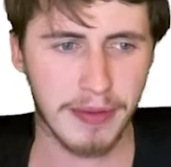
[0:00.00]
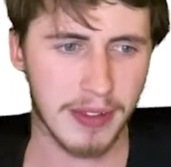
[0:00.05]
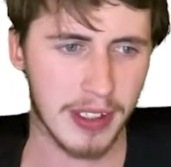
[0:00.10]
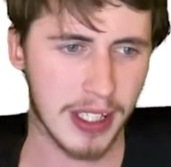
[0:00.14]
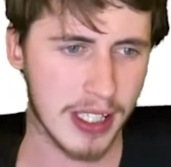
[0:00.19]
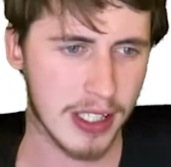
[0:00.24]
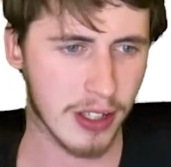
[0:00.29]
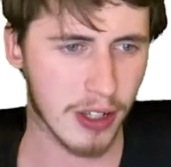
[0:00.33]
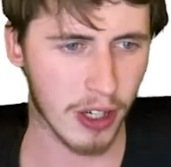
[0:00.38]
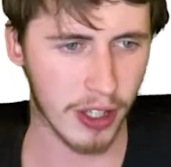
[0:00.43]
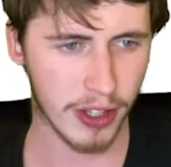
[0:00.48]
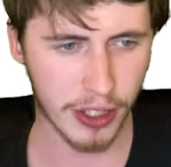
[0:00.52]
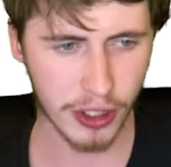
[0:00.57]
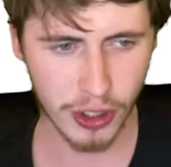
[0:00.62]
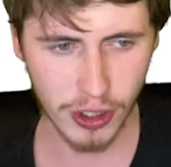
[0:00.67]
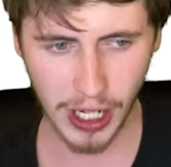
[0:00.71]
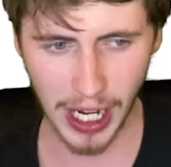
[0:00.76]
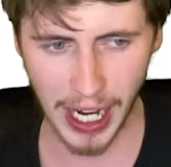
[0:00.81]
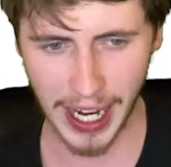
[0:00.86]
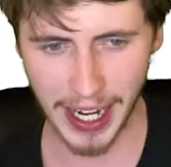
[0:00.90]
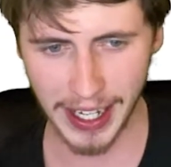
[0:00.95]
He's got the
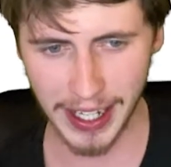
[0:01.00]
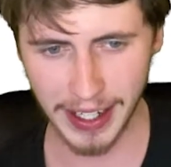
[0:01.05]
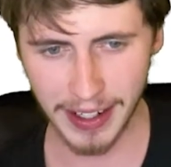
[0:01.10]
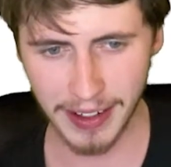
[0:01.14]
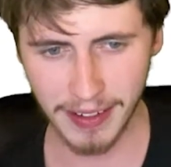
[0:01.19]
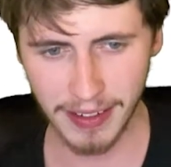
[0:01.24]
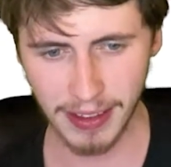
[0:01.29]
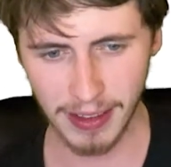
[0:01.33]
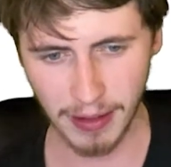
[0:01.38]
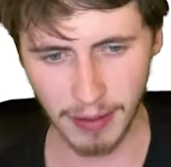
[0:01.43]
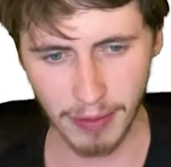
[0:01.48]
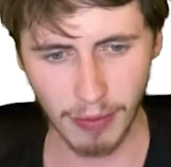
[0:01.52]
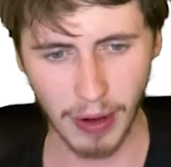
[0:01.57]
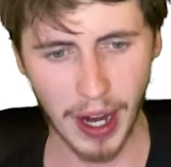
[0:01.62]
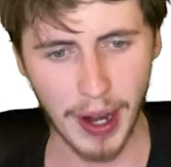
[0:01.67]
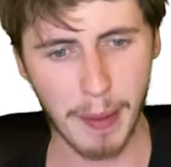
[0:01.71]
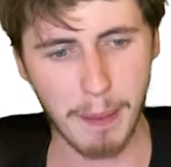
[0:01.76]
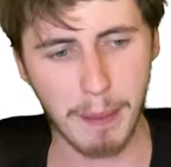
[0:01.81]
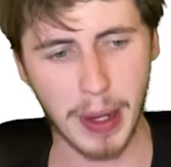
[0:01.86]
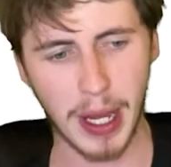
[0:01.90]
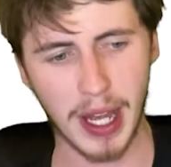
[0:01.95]
training, run
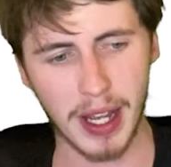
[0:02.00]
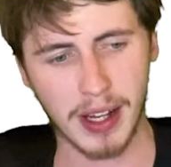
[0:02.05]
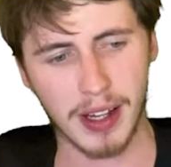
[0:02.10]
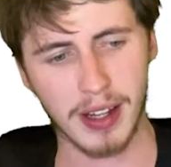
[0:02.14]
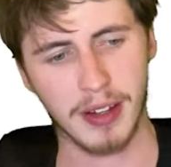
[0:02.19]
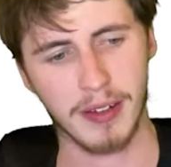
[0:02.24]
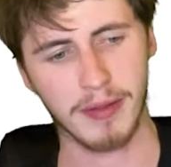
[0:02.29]
it back.